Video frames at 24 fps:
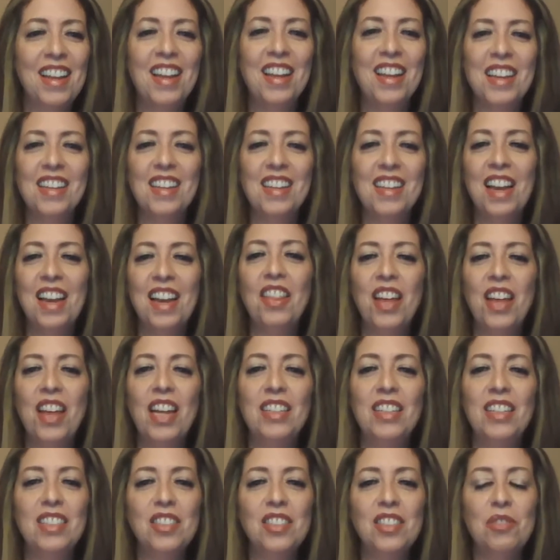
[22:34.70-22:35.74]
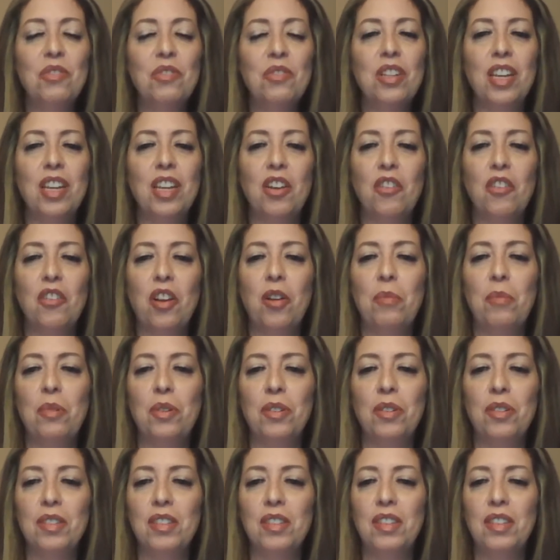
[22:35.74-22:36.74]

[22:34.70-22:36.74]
Yeah, that is really incredible.